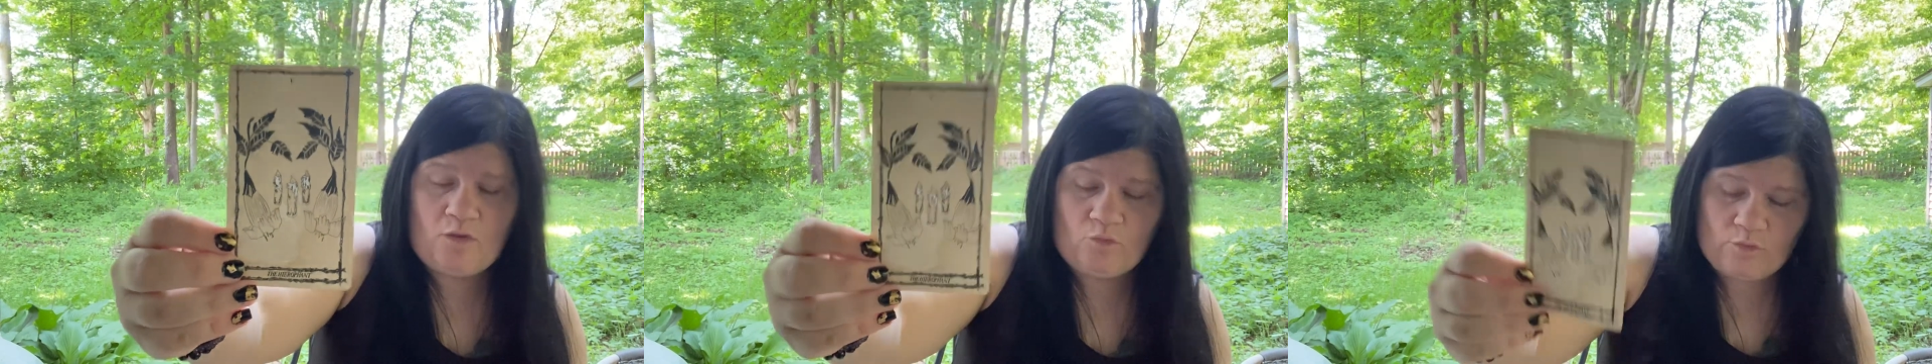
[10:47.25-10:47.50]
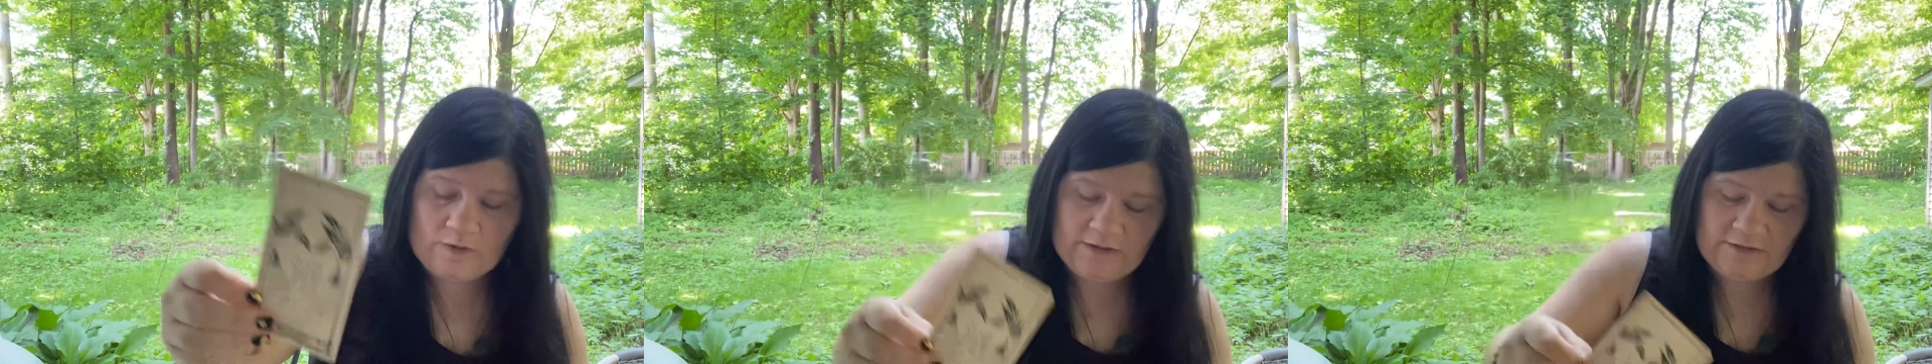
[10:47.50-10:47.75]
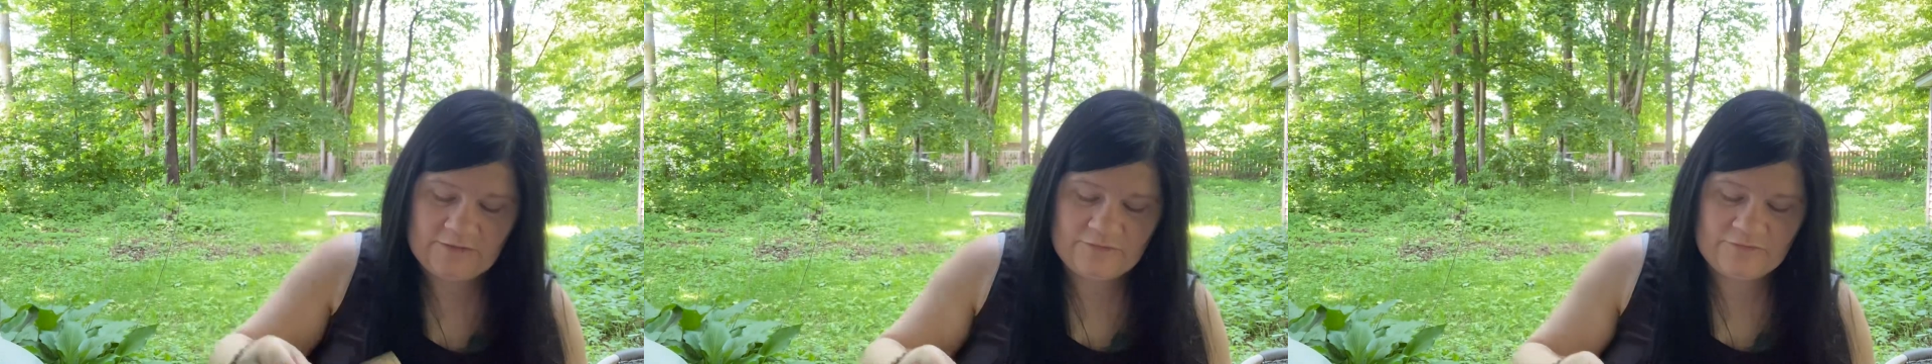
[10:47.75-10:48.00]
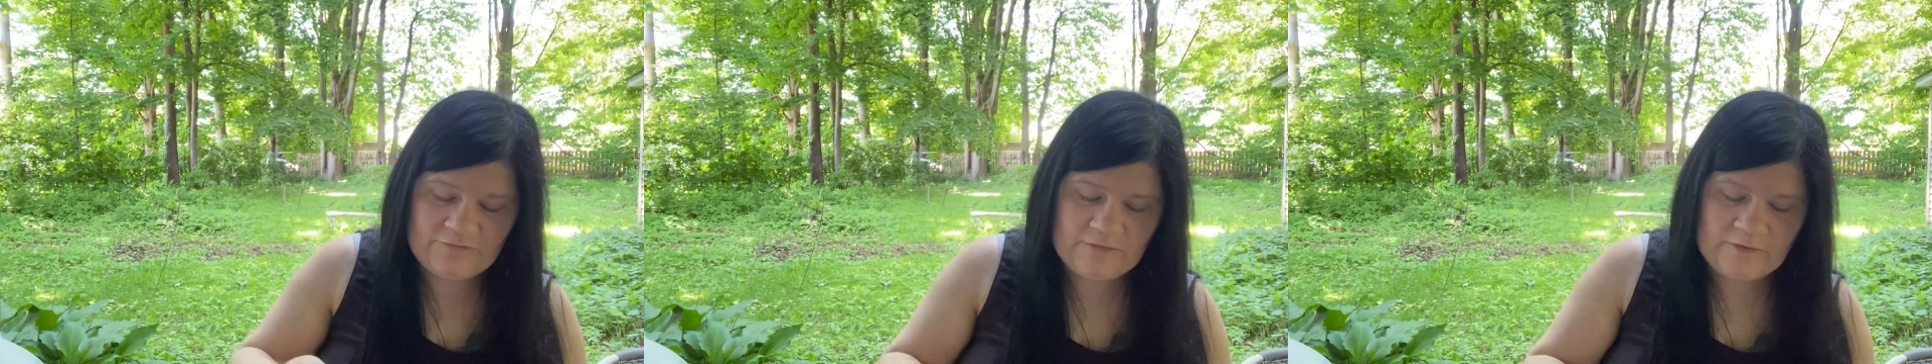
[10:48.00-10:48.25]

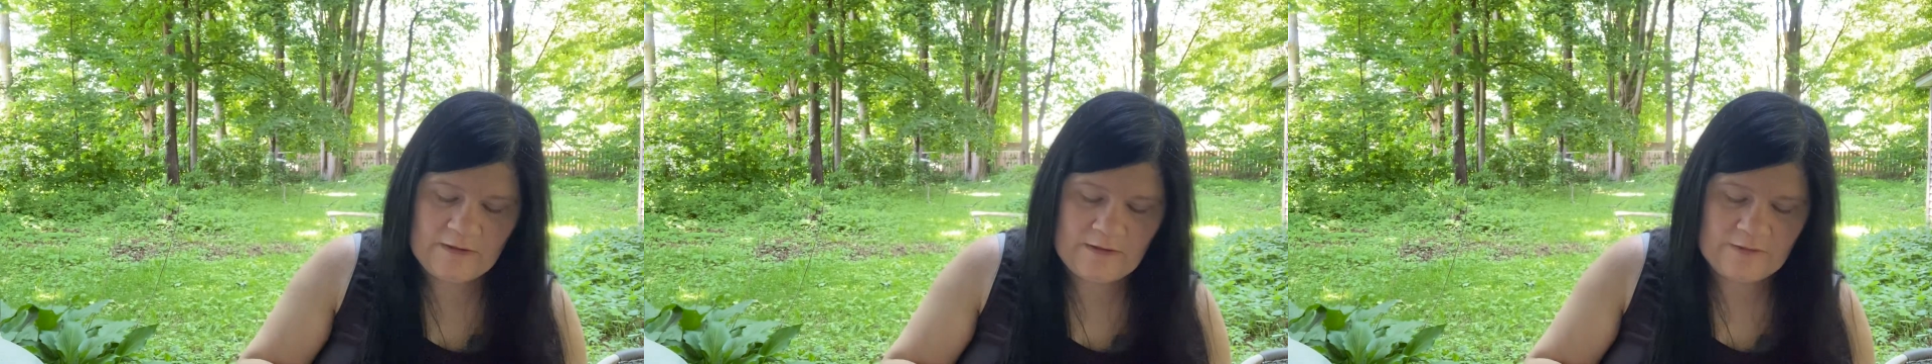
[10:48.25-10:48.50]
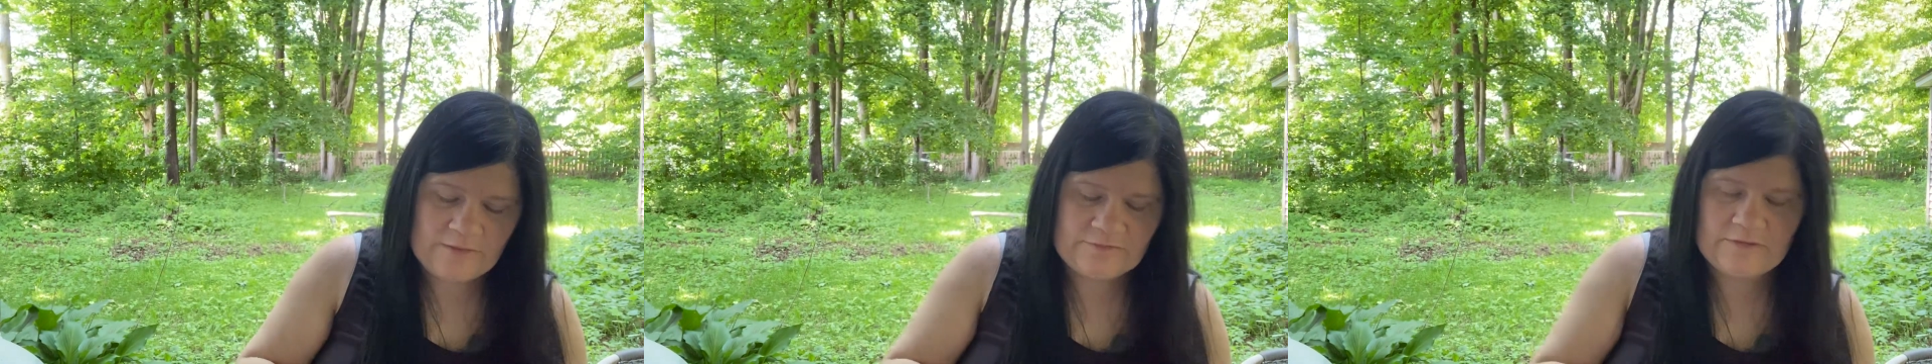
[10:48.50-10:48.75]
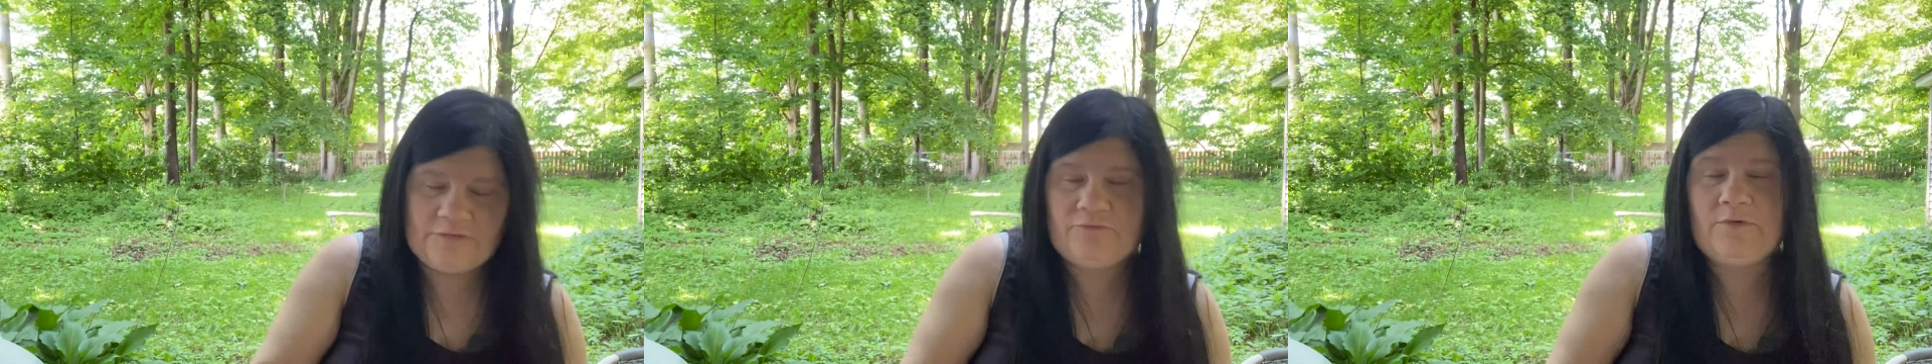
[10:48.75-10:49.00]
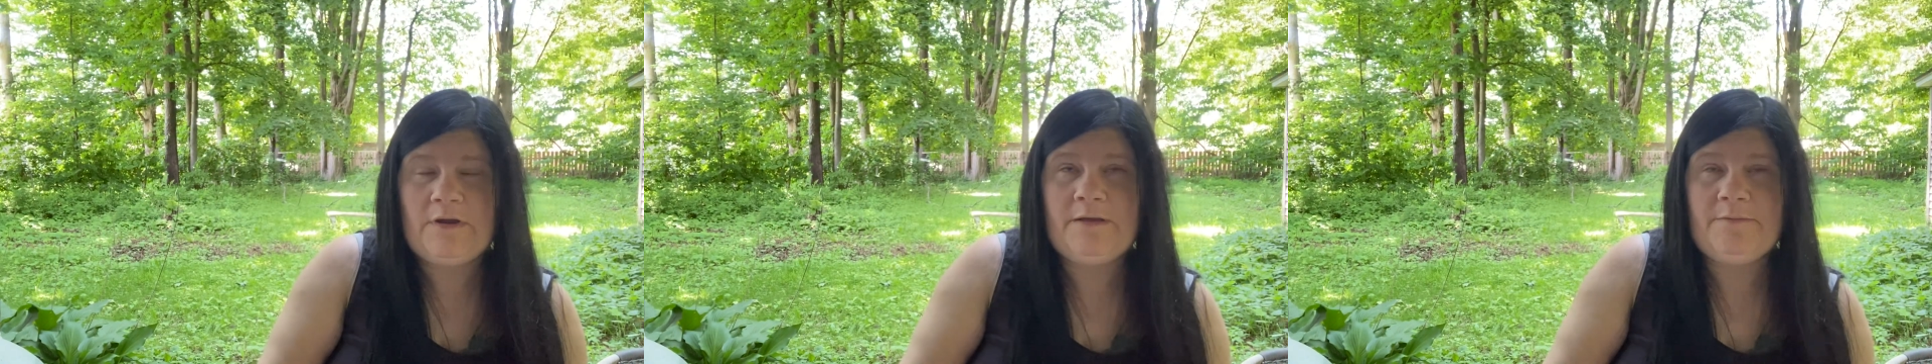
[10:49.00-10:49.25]
with the
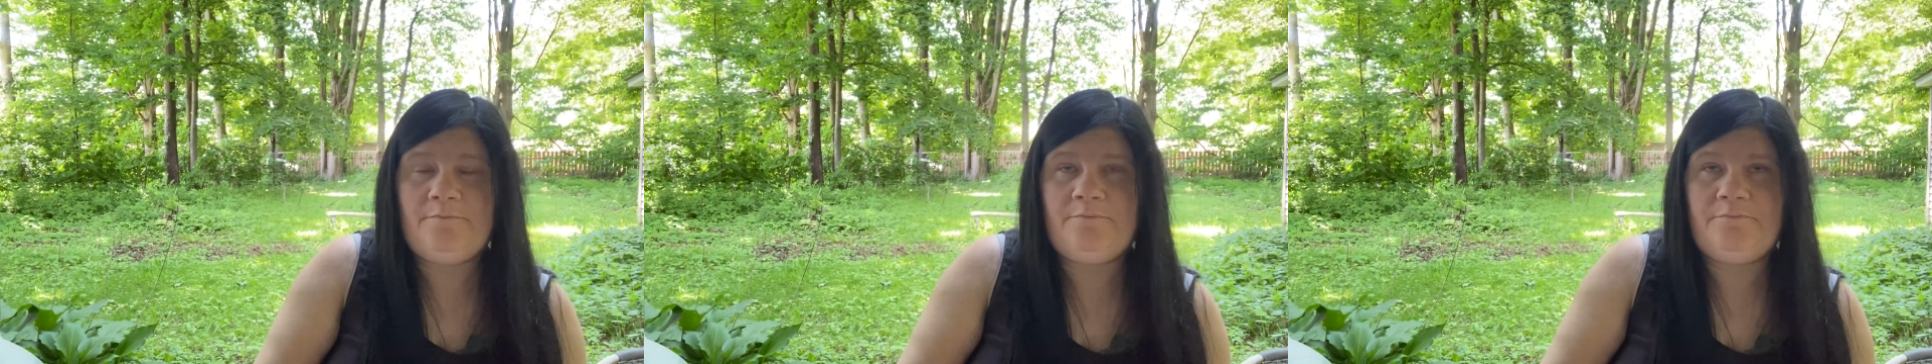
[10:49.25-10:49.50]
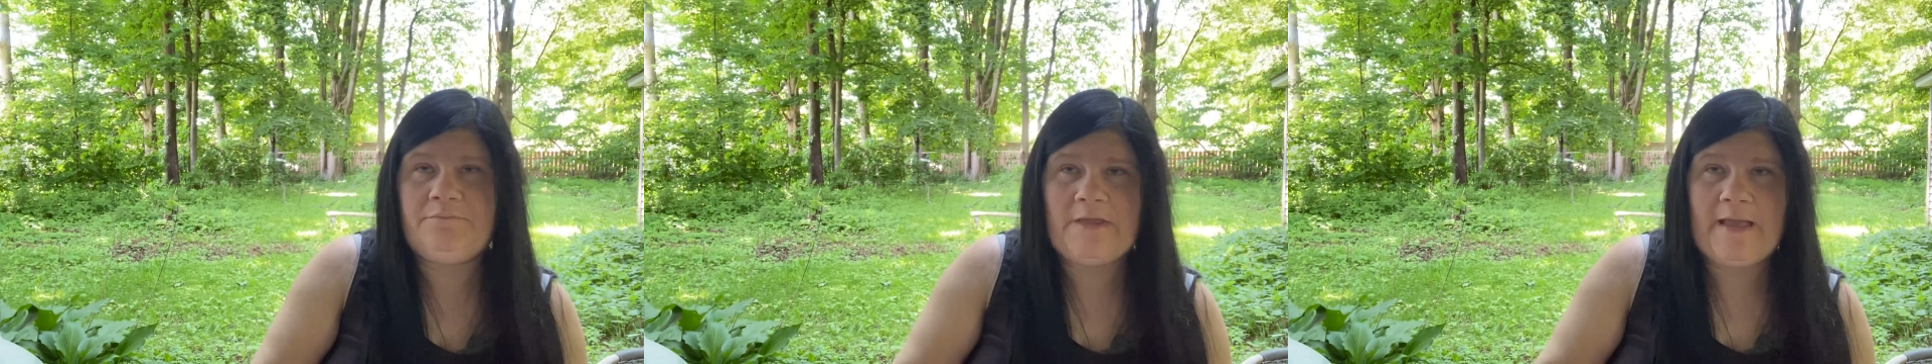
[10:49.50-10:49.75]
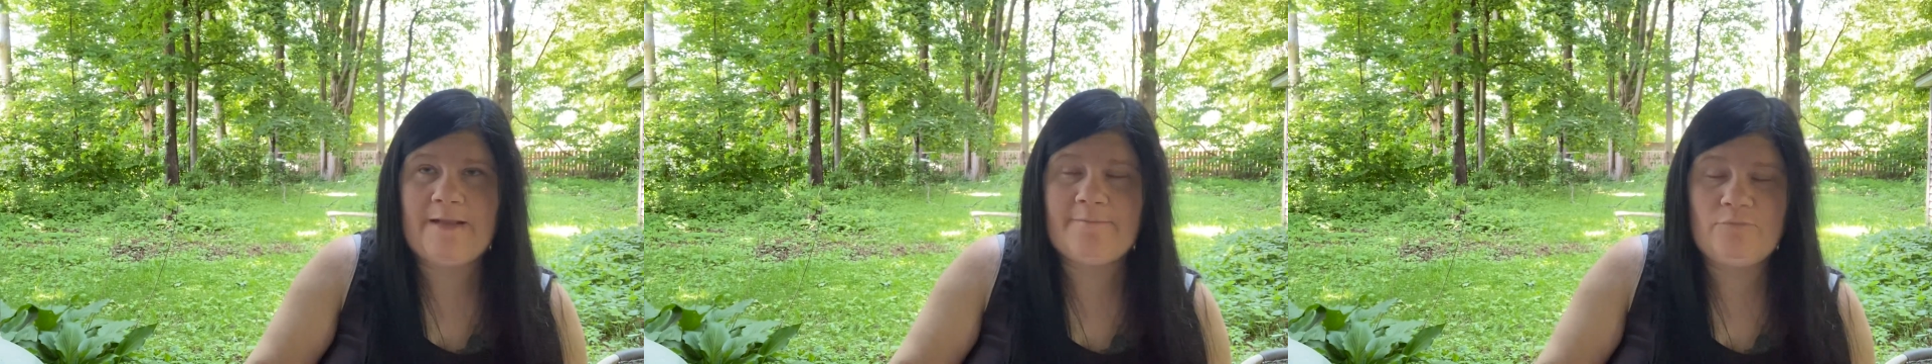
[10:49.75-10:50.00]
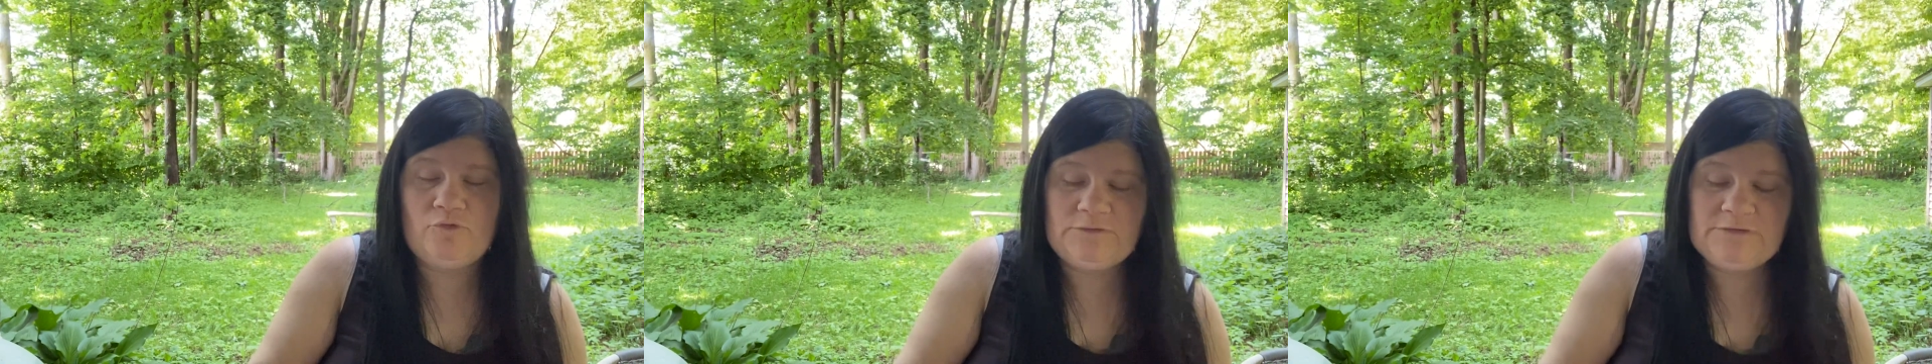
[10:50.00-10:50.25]
3 Black
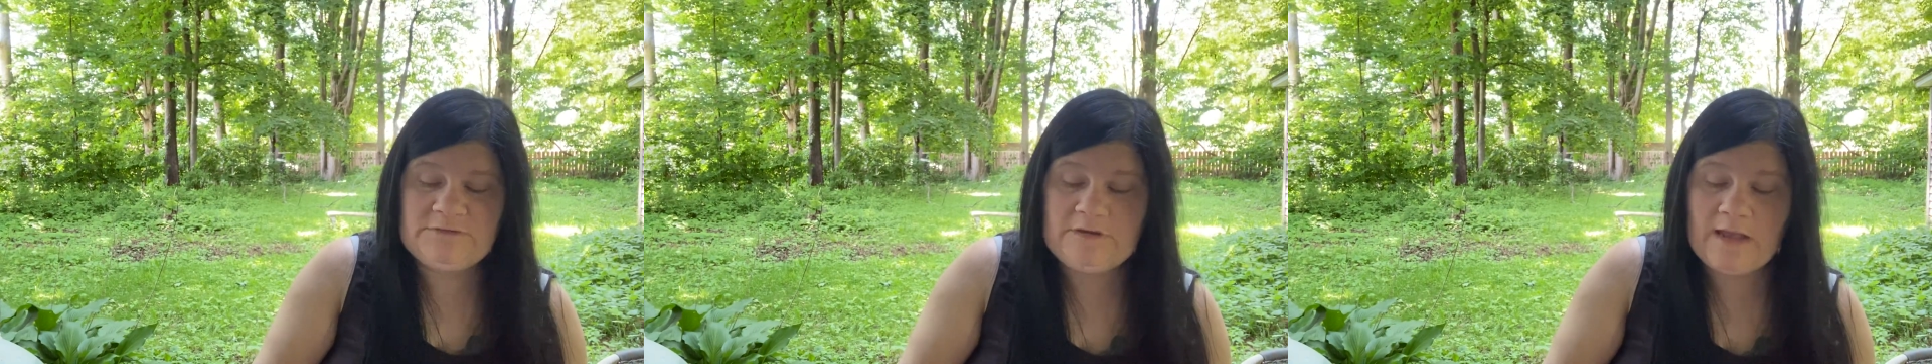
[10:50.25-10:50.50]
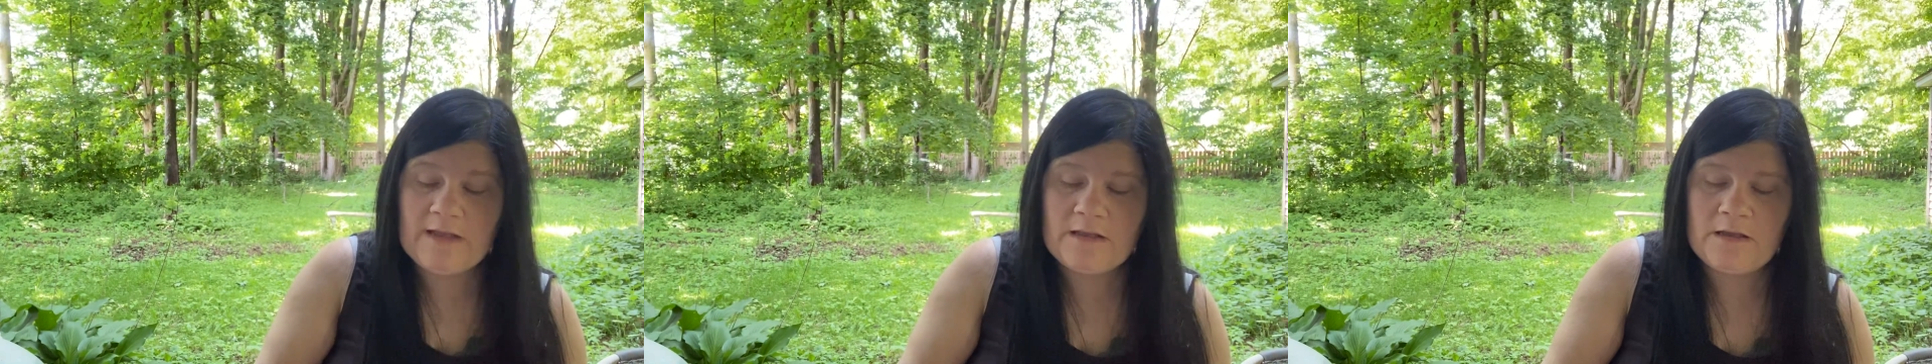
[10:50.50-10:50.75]
Moons deck